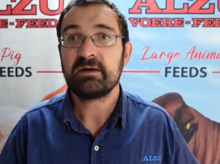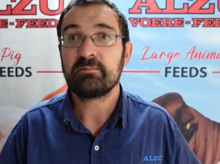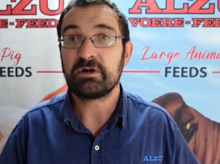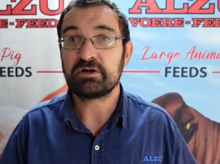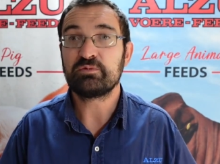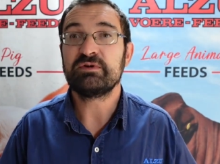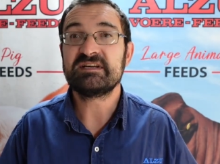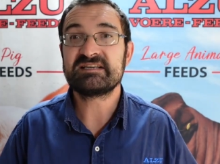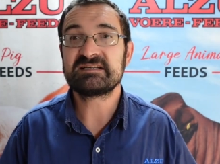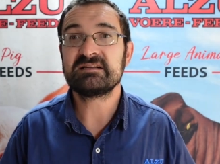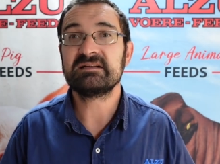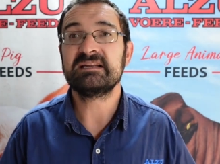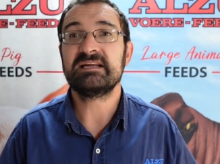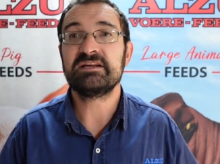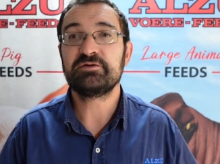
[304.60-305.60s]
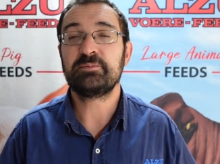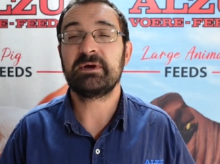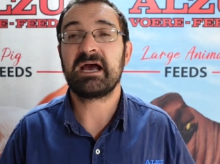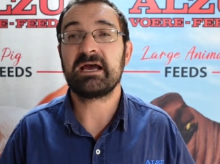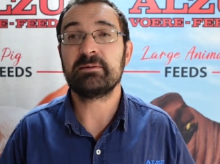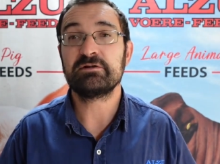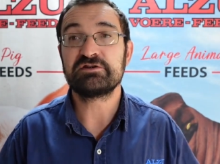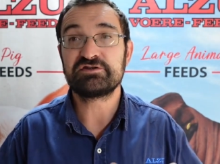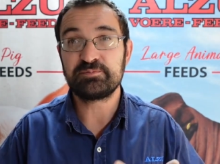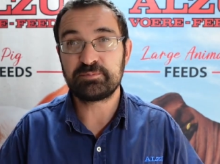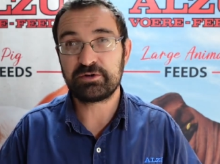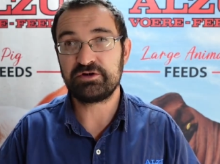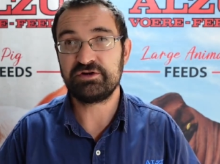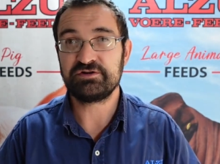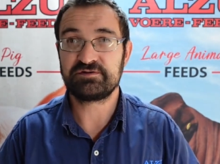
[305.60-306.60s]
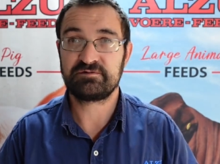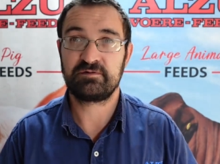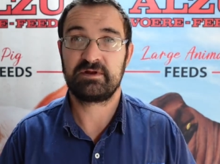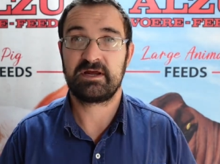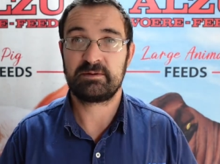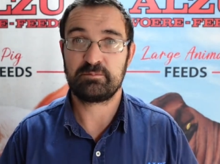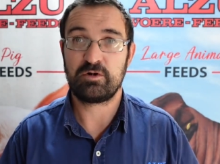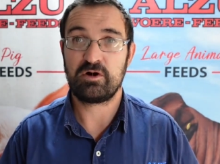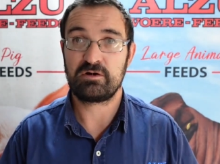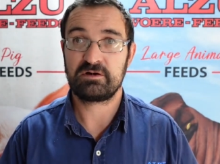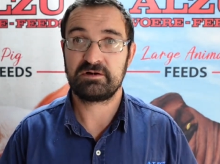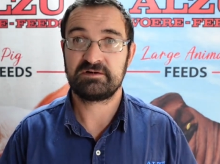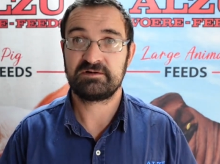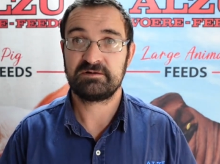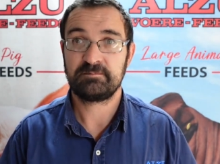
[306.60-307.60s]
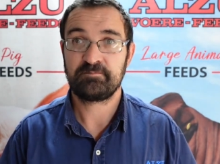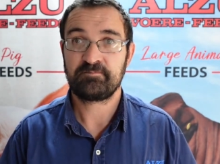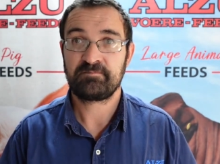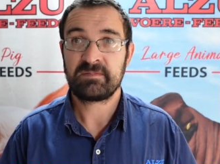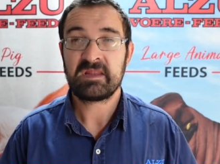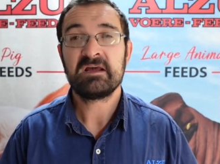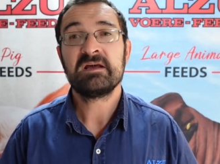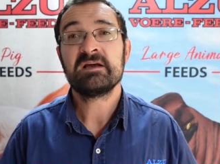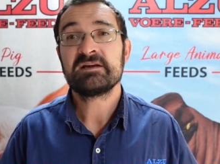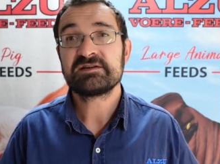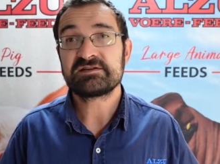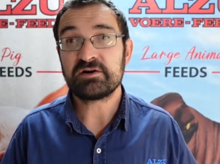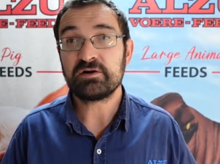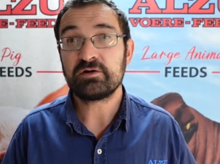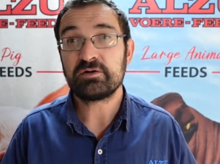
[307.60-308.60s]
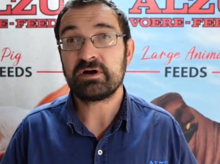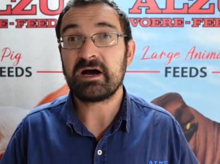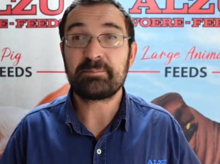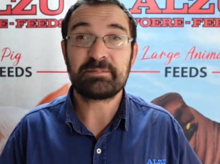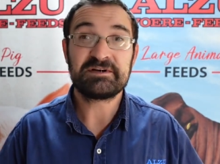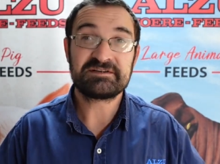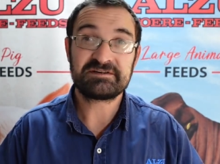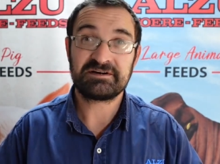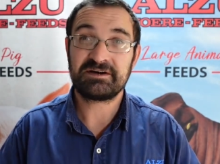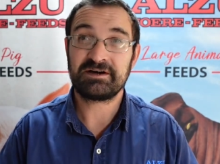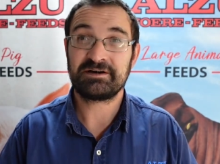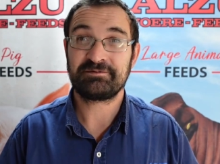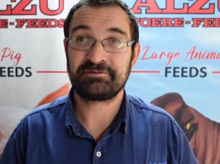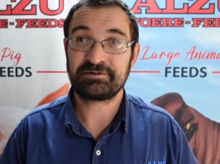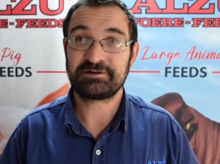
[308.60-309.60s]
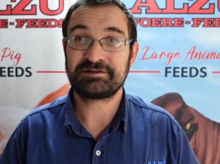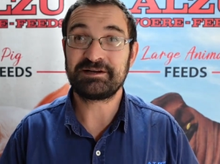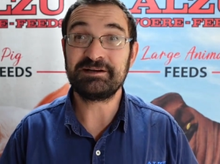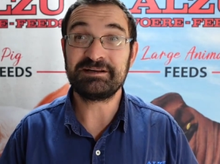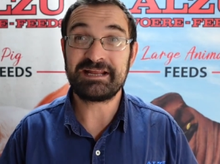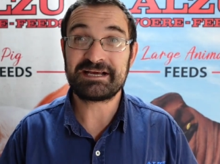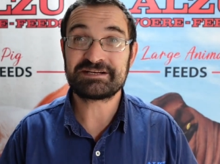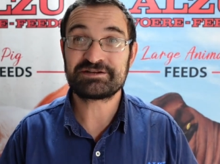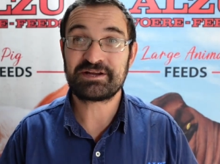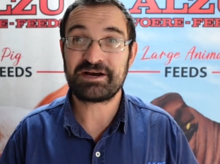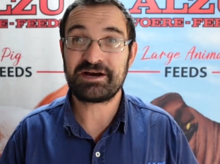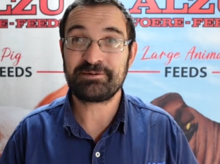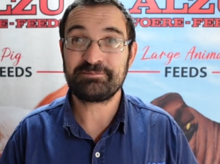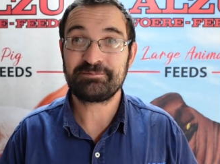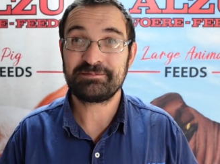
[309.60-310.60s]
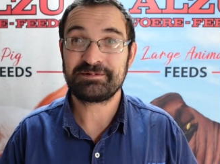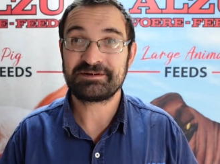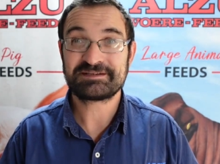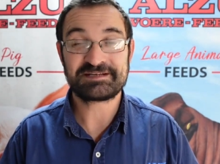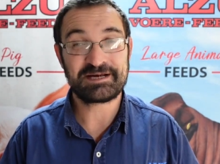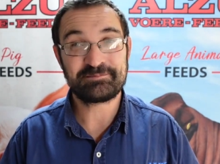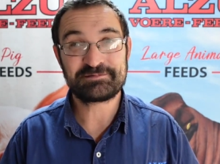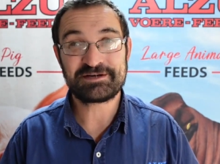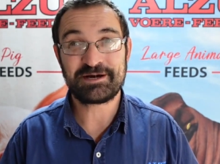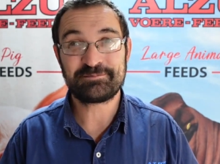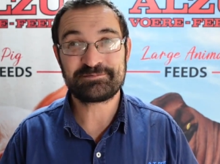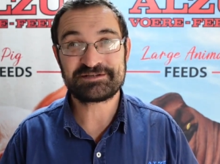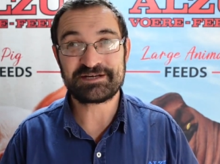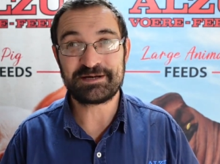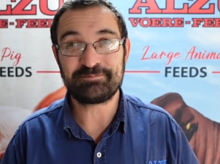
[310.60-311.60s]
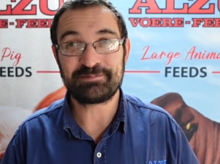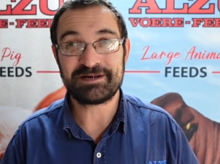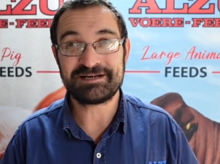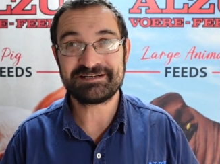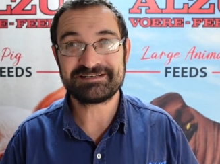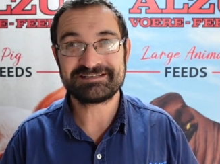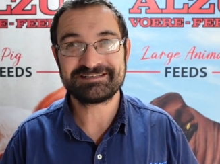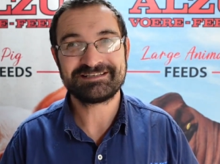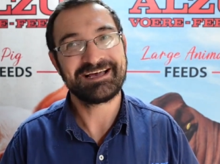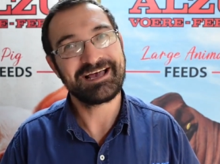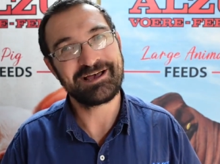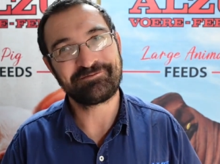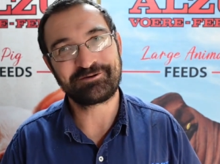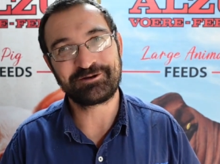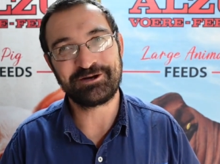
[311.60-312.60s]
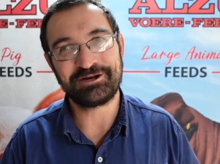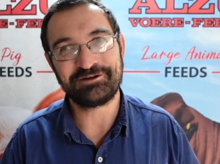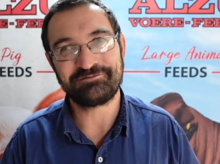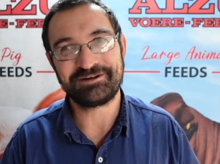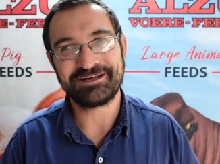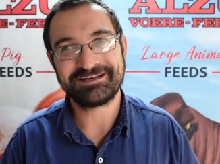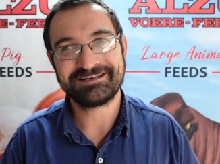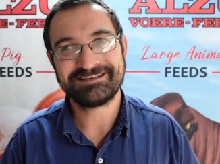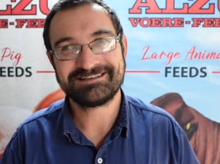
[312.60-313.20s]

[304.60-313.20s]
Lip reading: but we still need to be able to produce for that market. So up until next time, same place, have a good evening.